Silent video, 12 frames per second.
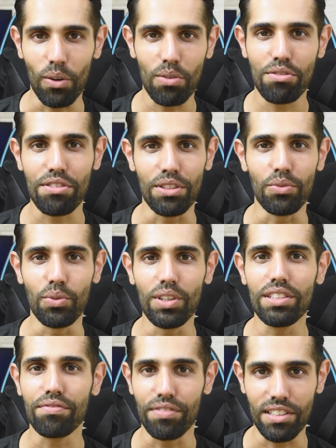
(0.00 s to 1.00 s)
launched the
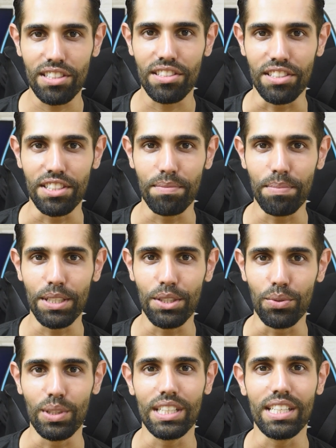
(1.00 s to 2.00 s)
world's first
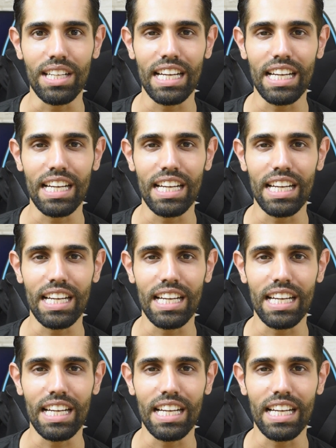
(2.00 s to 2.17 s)
GPU in